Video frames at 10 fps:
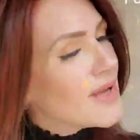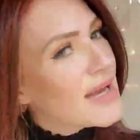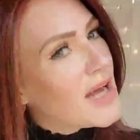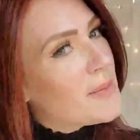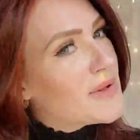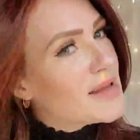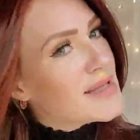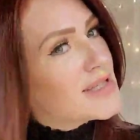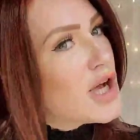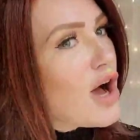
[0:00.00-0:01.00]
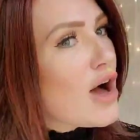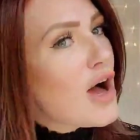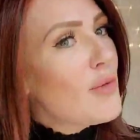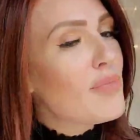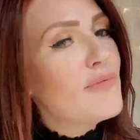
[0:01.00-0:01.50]
and up at the
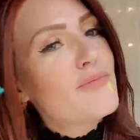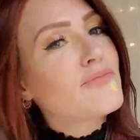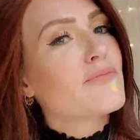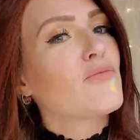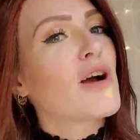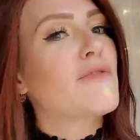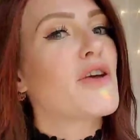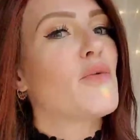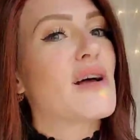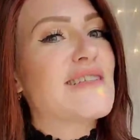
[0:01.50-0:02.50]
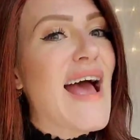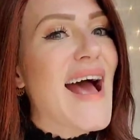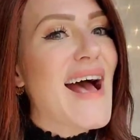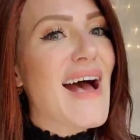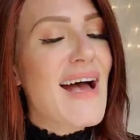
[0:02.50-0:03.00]
top, wherever you want to
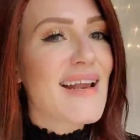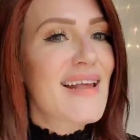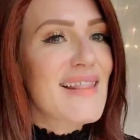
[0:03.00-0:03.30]
add